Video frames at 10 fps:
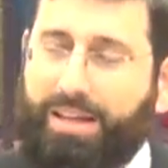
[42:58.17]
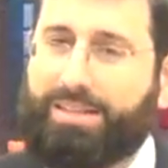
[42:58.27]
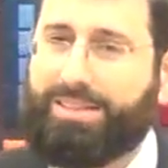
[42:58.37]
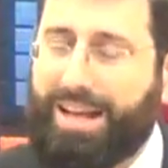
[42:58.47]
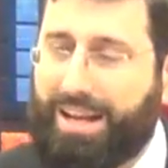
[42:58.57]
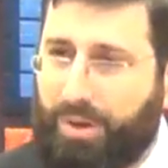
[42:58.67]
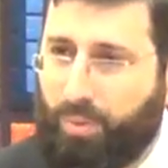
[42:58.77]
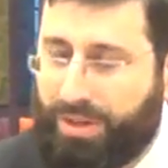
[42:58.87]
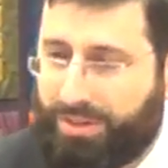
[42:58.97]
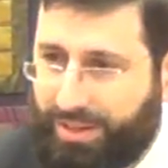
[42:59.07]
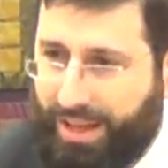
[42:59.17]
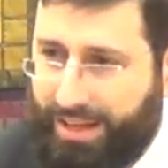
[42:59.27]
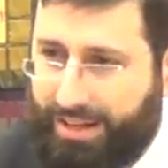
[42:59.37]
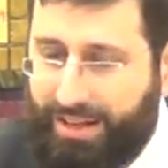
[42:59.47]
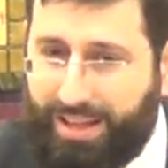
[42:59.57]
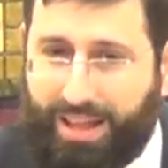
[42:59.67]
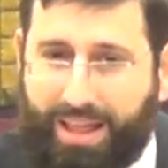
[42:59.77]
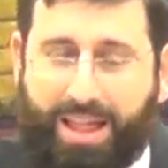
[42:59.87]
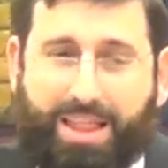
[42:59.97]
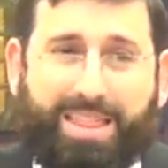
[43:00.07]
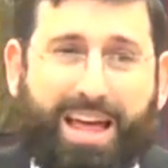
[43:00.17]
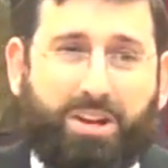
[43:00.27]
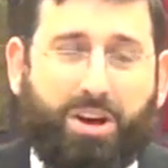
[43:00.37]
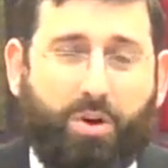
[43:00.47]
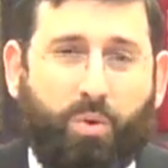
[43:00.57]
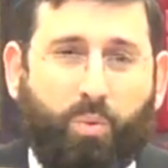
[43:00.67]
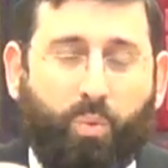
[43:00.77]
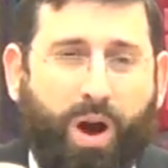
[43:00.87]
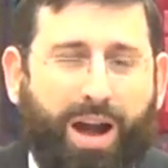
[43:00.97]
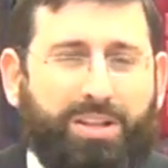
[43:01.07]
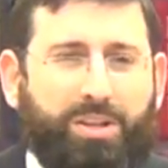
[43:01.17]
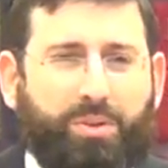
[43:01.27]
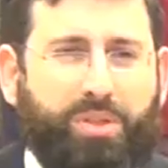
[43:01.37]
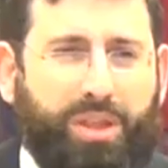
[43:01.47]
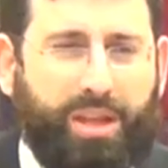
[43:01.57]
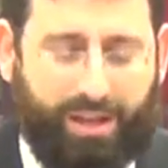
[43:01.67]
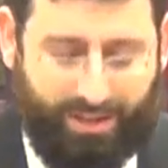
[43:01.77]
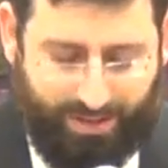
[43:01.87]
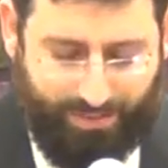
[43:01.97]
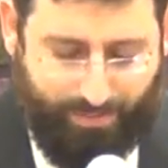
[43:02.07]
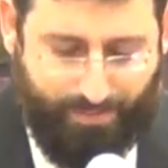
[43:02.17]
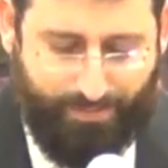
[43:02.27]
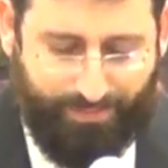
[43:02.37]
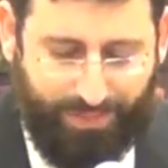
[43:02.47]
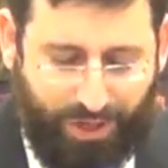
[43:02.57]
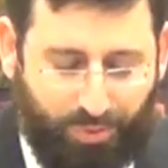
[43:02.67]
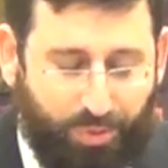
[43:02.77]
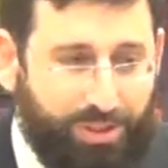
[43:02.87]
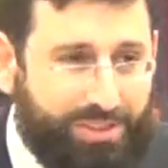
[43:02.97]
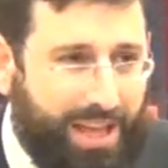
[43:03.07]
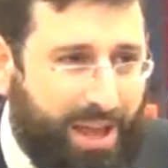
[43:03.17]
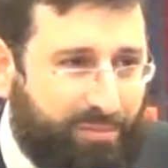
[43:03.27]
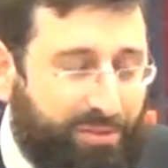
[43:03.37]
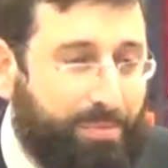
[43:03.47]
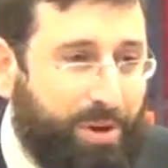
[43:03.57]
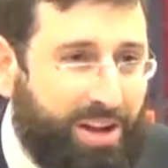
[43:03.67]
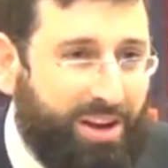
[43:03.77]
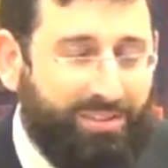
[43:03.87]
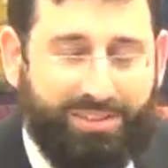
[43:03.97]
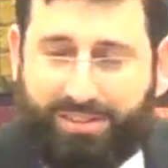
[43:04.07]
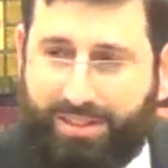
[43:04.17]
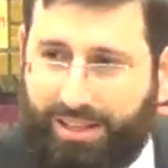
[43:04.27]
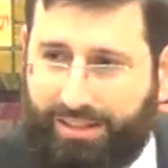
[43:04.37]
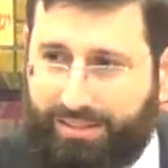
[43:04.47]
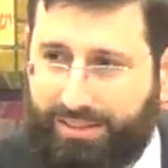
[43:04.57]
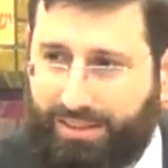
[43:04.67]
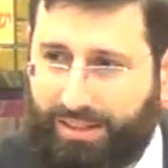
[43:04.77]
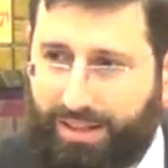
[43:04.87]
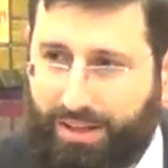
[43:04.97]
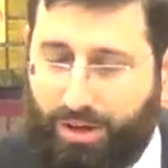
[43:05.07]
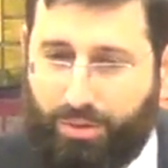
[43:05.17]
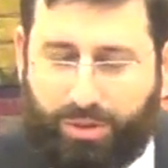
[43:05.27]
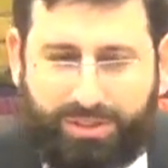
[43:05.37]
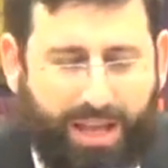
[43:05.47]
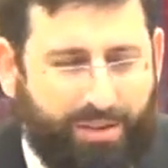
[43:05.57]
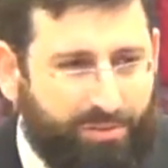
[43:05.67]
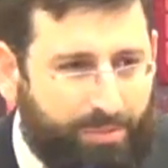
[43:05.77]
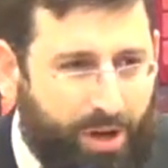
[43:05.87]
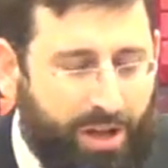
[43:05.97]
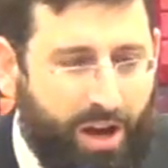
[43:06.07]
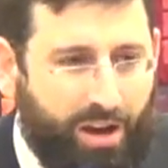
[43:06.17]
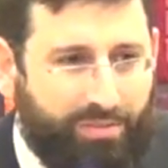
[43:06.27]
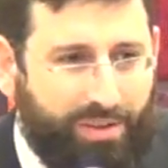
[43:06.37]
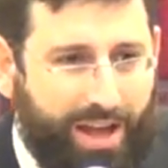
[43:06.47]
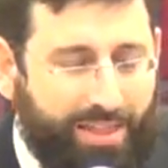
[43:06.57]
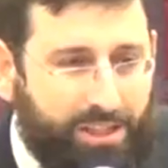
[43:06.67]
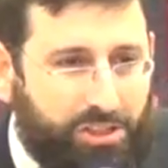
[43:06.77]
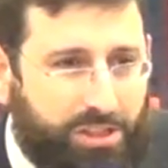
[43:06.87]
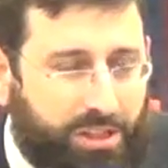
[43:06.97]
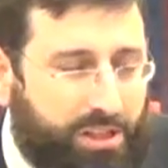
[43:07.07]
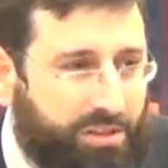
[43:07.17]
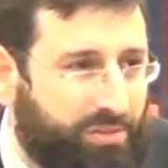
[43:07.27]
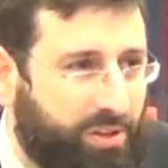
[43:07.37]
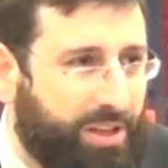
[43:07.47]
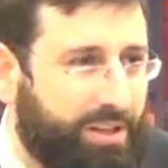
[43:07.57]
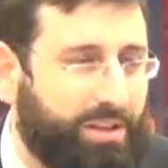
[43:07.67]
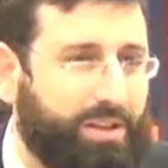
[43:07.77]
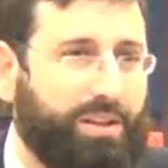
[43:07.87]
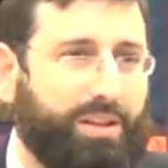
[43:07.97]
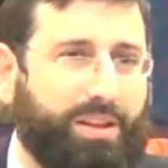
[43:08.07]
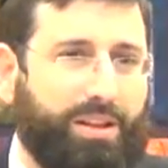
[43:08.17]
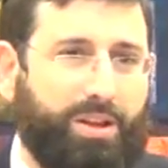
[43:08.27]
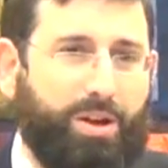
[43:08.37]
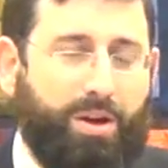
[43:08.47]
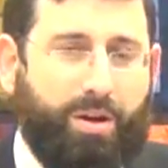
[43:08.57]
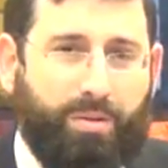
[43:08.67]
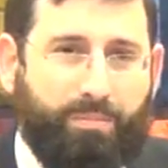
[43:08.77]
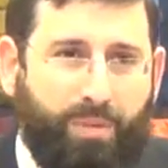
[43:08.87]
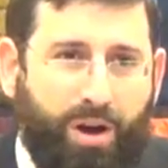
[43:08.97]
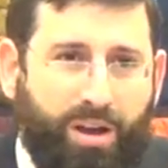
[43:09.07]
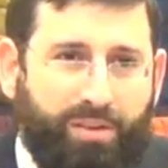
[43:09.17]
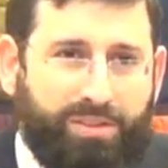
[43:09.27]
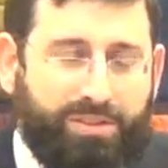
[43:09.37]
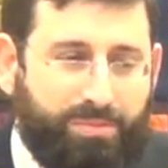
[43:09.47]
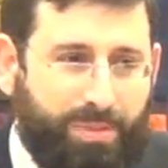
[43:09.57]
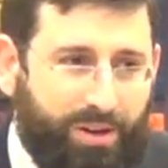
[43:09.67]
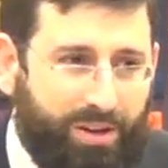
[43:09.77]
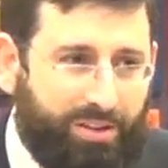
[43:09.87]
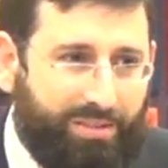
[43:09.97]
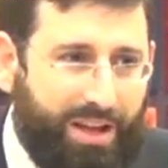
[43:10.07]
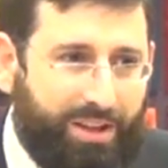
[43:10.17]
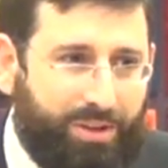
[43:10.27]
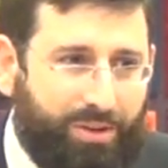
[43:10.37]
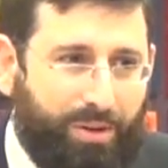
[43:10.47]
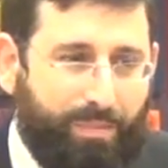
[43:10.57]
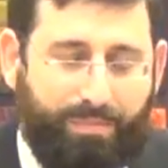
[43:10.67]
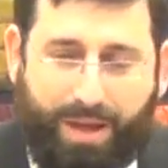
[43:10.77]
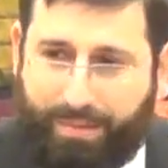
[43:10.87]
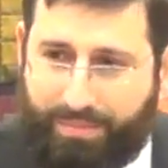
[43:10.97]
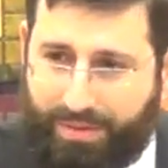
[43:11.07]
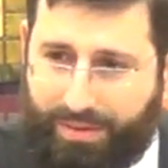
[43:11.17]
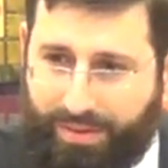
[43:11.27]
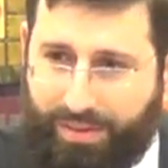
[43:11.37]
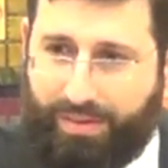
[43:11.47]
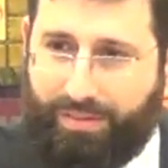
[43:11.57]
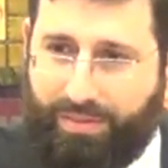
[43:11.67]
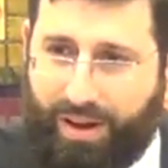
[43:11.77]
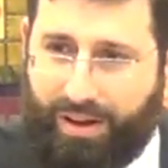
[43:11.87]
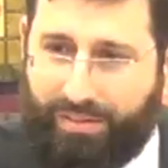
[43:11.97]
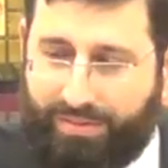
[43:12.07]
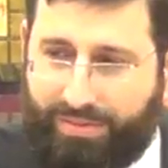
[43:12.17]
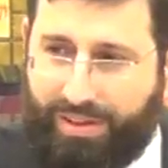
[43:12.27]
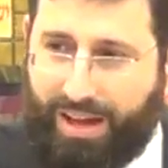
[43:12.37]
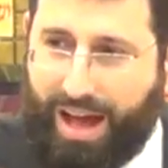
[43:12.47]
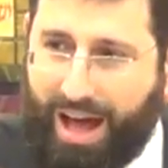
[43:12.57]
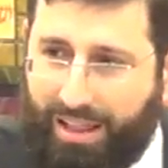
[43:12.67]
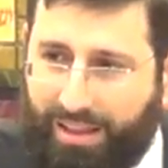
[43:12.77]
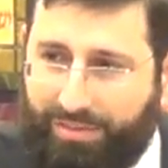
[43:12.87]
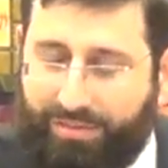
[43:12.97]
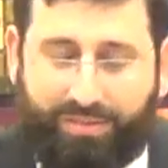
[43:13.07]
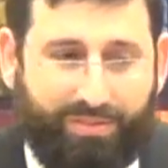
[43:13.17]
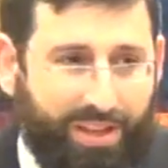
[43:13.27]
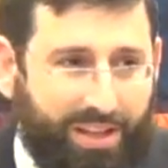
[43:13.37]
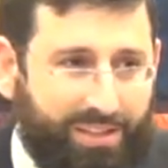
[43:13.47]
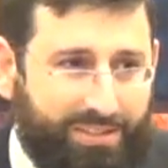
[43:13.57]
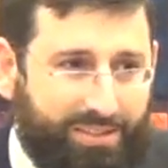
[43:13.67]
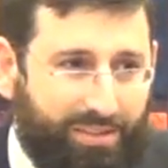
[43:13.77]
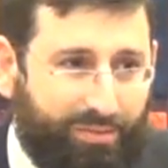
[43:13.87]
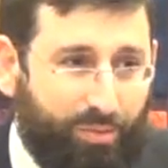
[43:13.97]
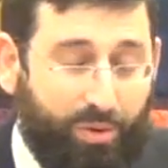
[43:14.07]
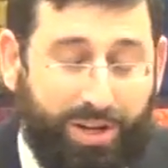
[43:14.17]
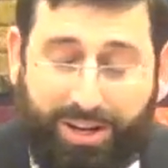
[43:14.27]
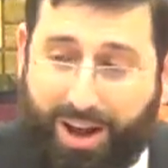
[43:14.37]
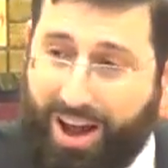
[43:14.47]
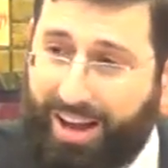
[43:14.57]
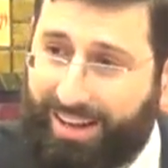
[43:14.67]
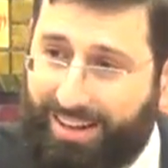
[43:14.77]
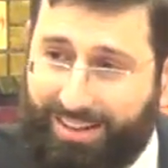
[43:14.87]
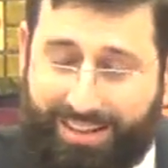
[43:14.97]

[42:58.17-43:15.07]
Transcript: Is it any wonder then that why do think Rus came from Moab? Listen to this. Rus came from Moab and then she converted. Moav is numerical value, Mem, Vav, Aleph, Vez, forty-nine.